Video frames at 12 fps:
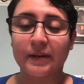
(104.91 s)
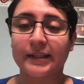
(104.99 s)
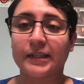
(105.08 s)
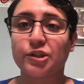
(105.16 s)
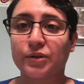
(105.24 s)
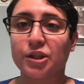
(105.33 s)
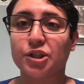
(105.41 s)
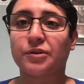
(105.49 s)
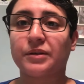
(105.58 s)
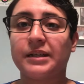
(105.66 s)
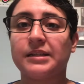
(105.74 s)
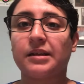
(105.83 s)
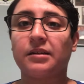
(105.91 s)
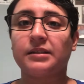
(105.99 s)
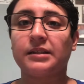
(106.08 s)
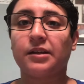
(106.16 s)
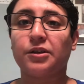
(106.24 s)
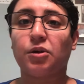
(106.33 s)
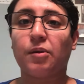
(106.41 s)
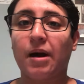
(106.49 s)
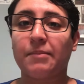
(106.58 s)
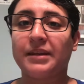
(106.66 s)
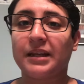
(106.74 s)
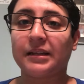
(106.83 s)
and that structure is I'll tell you
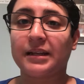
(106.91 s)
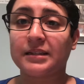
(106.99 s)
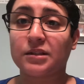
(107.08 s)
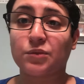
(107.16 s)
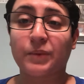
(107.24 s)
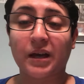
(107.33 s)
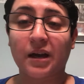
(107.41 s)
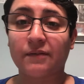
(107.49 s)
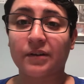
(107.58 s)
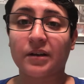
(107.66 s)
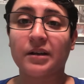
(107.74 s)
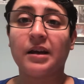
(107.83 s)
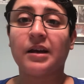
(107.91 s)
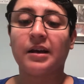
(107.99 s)
how many lessons we covered